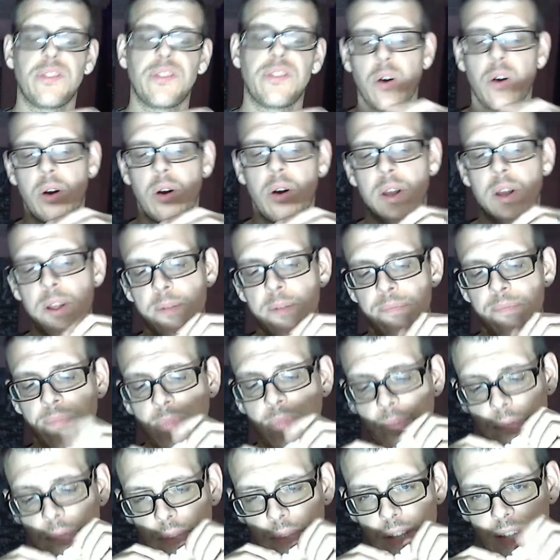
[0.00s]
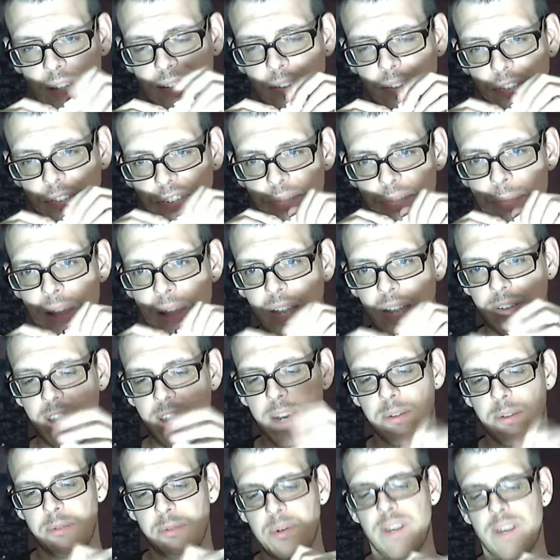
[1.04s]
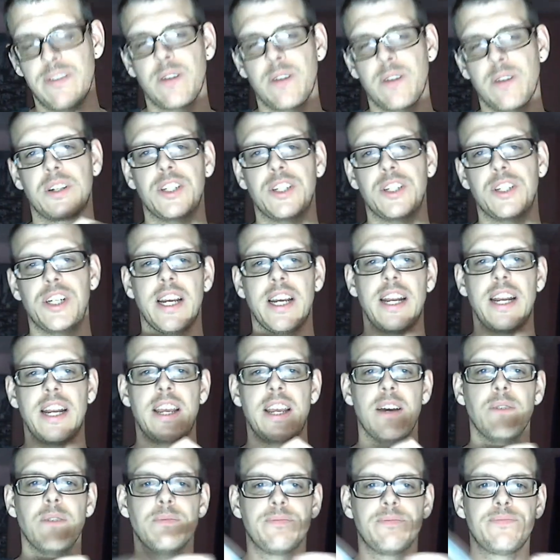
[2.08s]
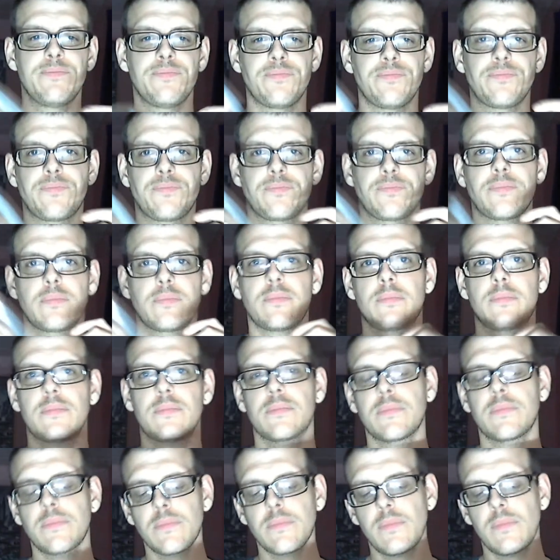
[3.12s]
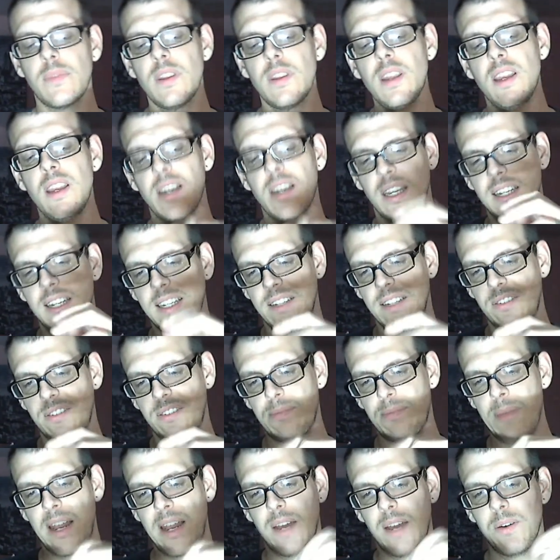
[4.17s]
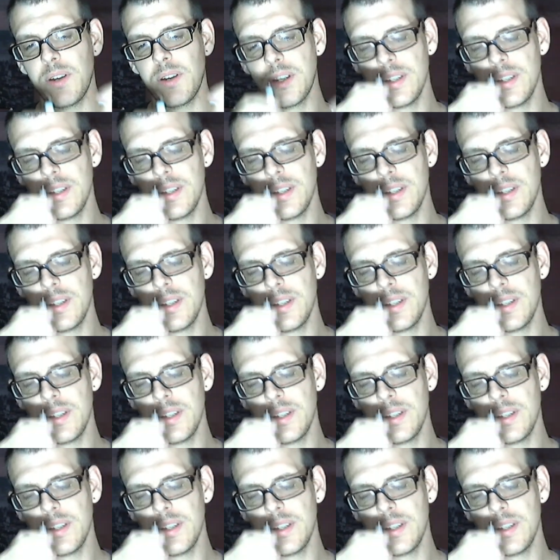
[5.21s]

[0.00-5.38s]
So let's have a smell of it anyways. We'll give it a quick shake anyhow, and then get the smell out.